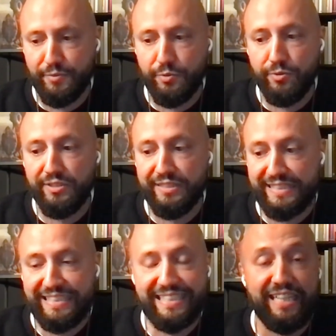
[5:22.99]
you
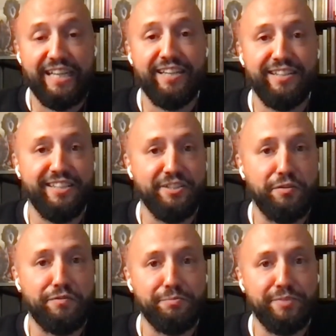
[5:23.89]
kindly
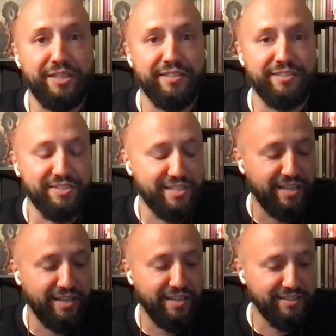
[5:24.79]
offered me to
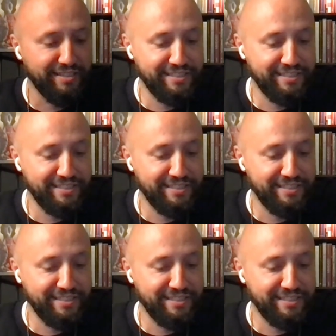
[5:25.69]
stay